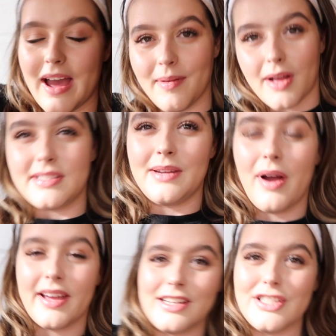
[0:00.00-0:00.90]
yeah, I'll see
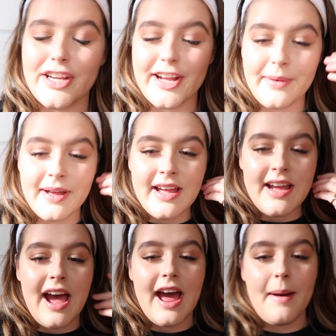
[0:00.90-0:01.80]
what I can do,
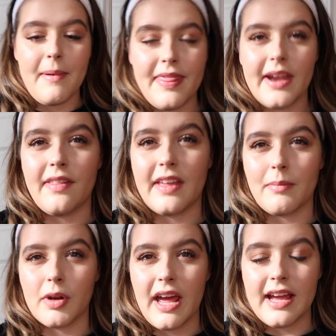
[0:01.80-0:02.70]
um and then I think
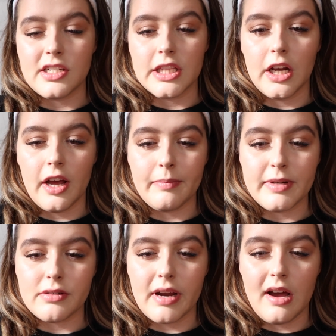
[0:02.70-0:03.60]
I'm gonna head to the
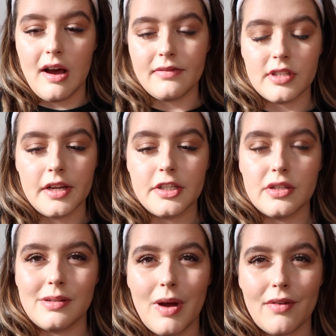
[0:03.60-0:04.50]
library straight after, do
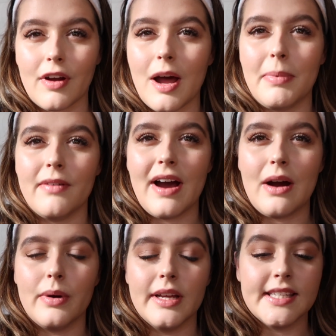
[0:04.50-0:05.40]
some work for a couple of
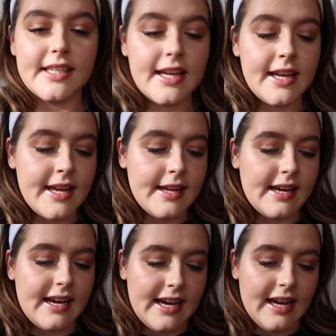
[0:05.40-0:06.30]
hours,
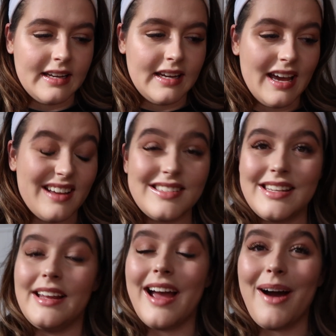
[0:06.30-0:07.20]
and yeah,
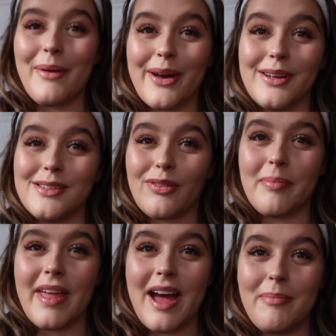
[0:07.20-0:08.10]
see how it goes
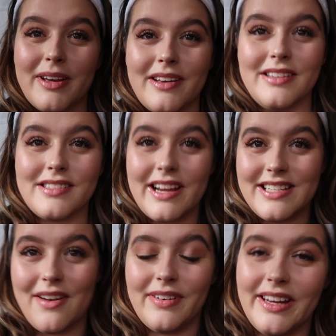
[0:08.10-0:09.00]
from there because I
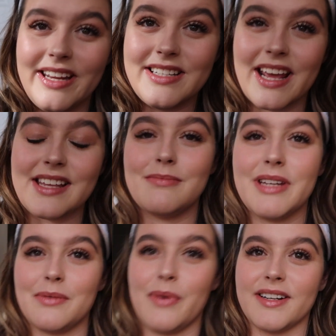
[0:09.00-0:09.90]
definitely need to get some
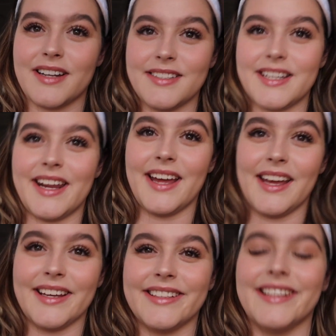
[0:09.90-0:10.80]
disc work done
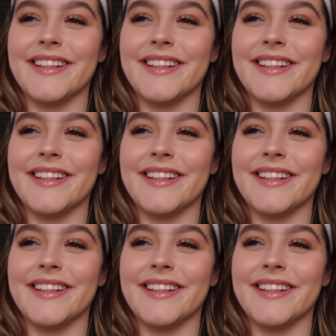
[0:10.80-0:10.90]
today.